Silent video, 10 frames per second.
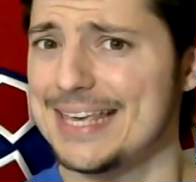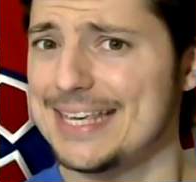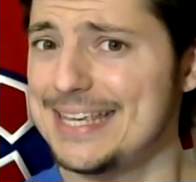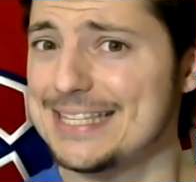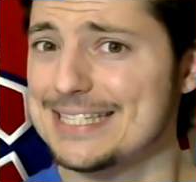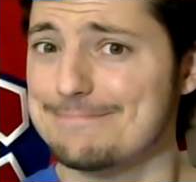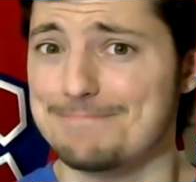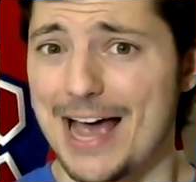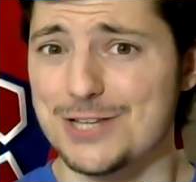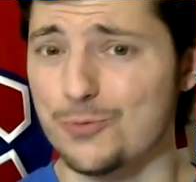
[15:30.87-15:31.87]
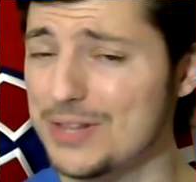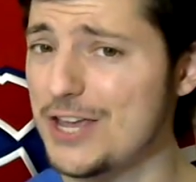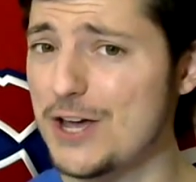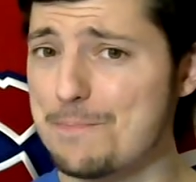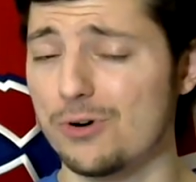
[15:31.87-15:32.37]
He has really
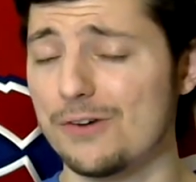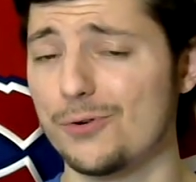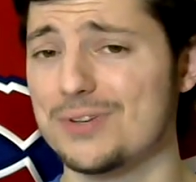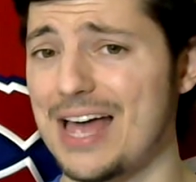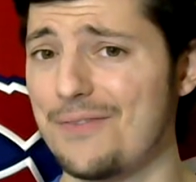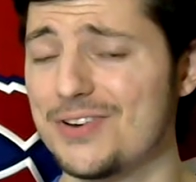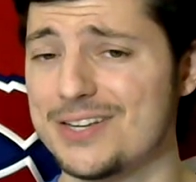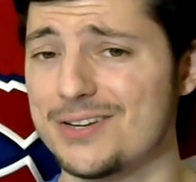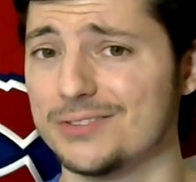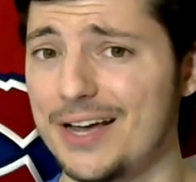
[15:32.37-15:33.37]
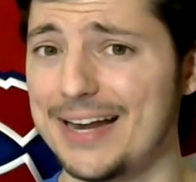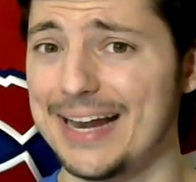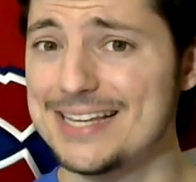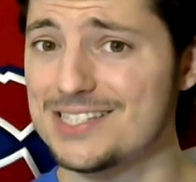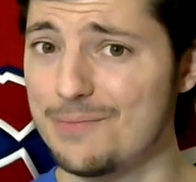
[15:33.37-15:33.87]
good peripherals every single night, and
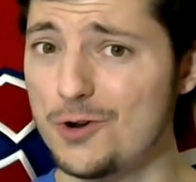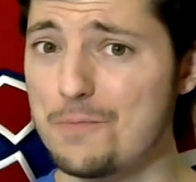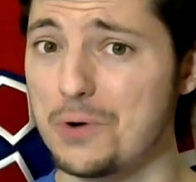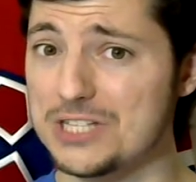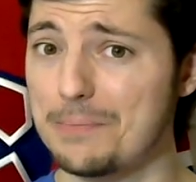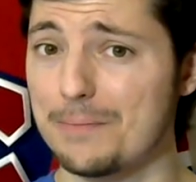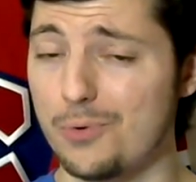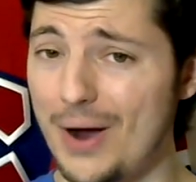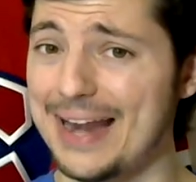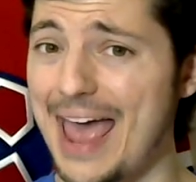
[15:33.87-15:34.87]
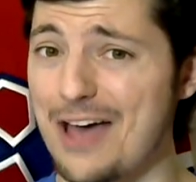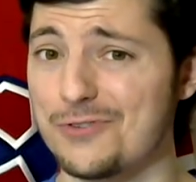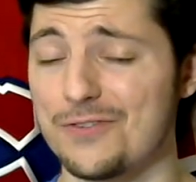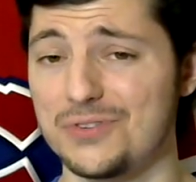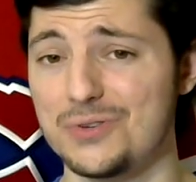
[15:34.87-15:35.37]
he's someone who puts up a point
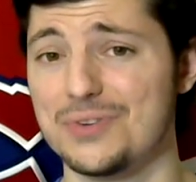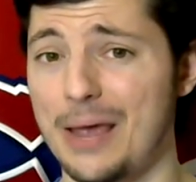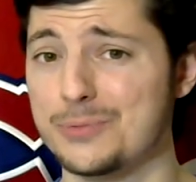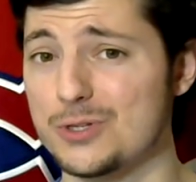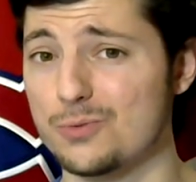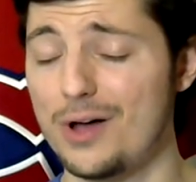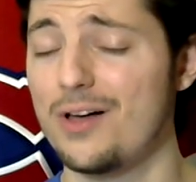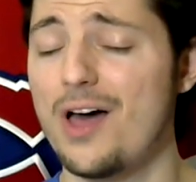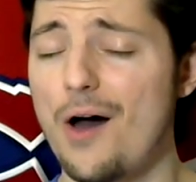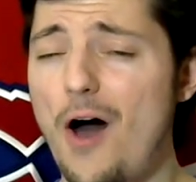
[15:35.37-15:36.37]
every few games as well.